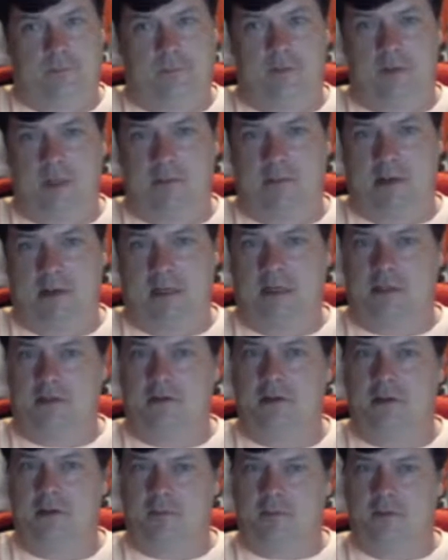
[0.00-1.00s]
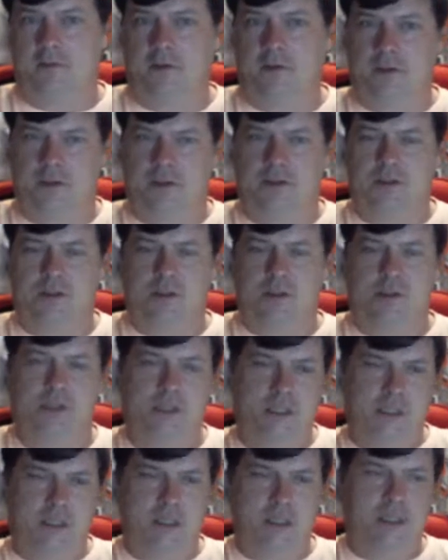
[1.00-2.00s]
They made two different versions of
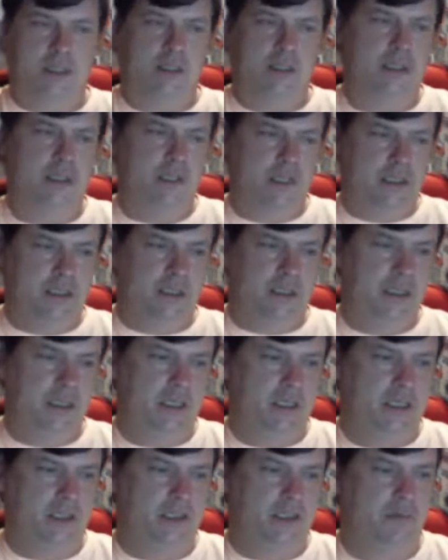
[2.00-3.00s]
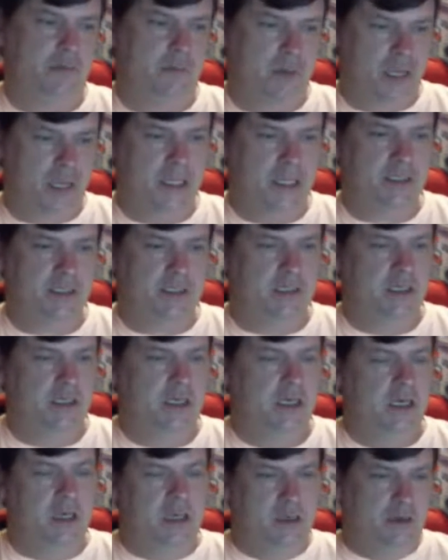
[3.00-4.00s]
GT. The GT is your base.
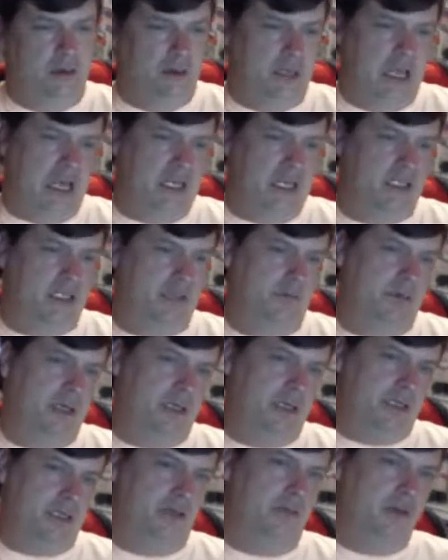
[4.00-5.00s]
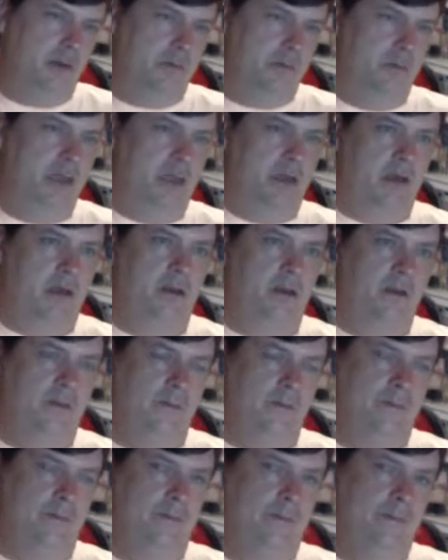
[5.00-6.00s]
It has the base equipment,
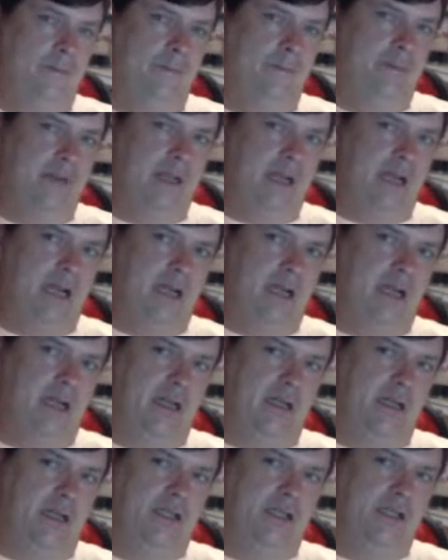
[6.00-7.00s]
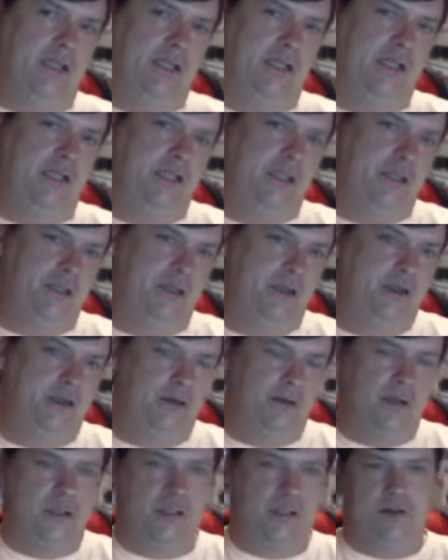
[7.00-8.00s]
and the
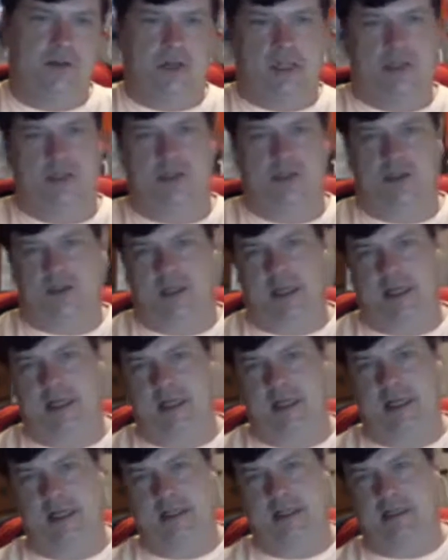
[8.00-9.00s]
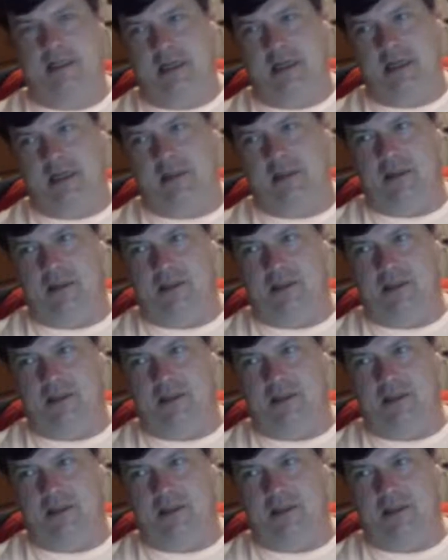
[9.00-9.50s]
GT2 is dressed just like the the